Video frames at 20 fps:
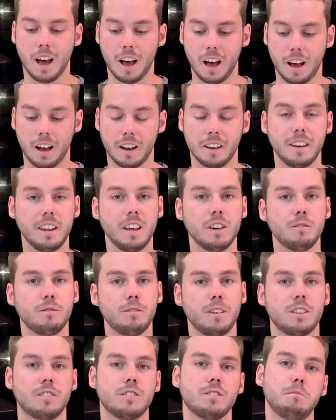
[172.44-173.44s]

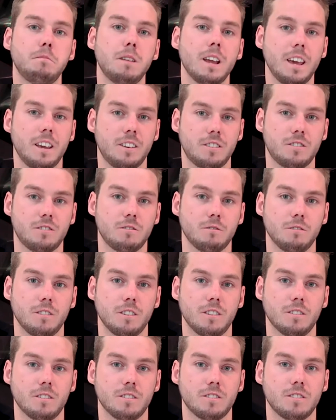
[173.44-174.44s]
Neowitz, Plague
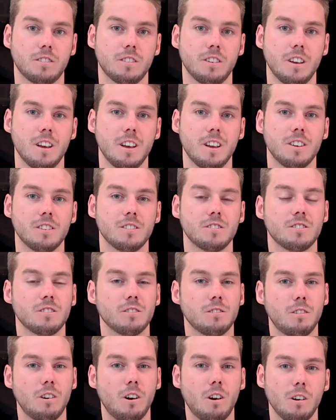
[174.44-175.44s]
Studios.
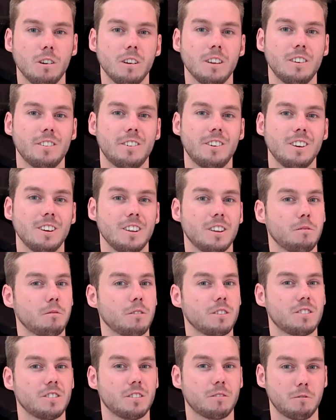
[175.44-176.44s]
So all in all, it
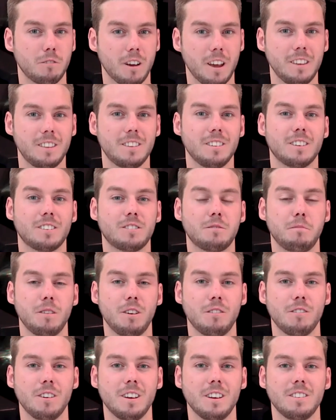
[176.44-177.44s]
was a great
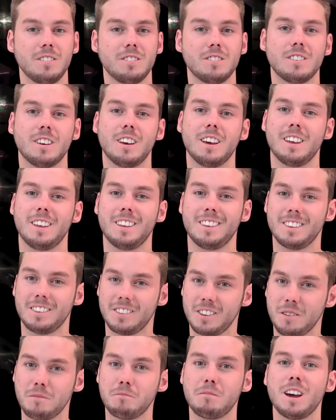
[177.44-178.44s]
experience, and
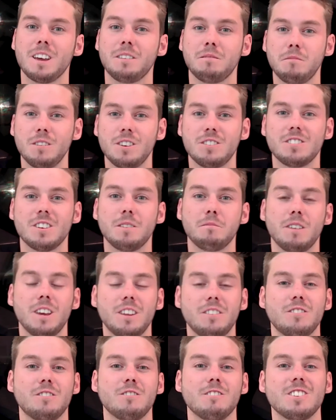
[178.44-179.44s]
there might be some
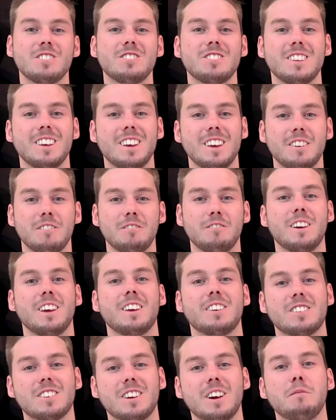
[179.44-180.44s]
interesting
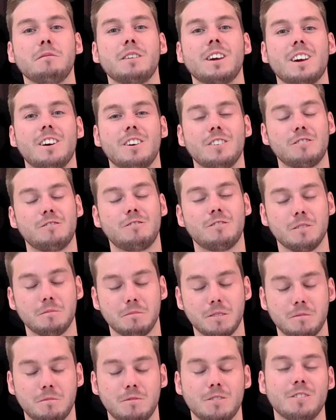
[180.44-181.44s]
things coming out
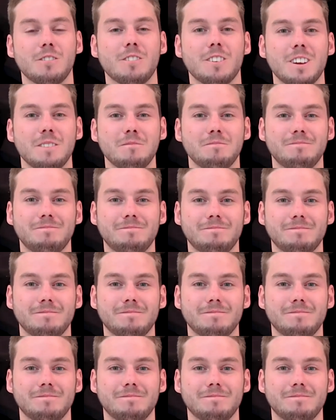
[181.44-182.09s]
from the program.